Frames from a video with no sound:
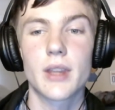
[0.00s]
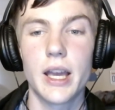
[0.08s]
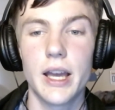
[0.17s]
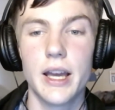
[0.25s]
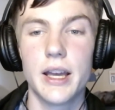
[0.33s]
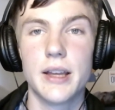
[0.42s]

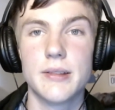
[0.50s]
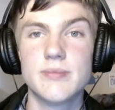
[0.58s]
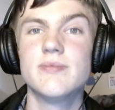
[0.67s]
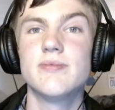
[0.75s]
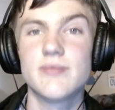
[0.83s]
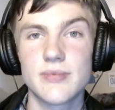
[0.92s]

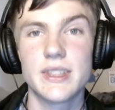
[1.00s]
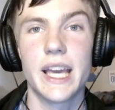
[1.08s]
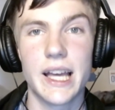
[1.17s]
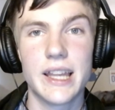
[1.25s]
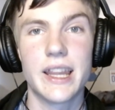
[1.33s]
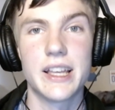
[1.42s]

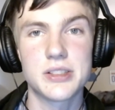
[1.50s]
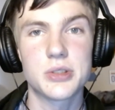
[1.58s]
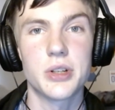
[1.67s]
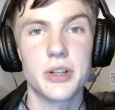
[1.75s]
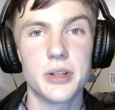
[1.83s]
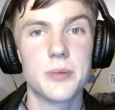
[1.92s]
Yeah, that's
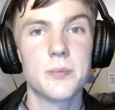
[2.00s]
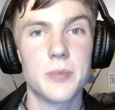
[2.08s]
true,